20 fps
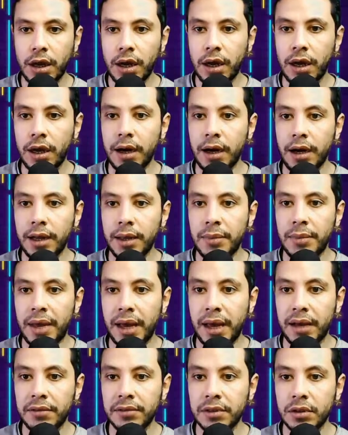I am
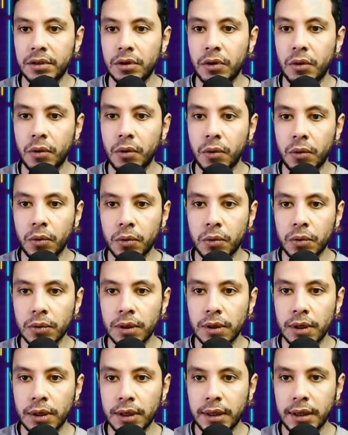having all
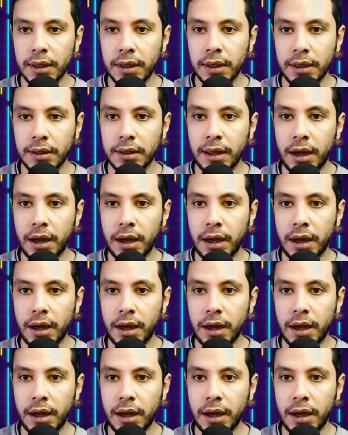the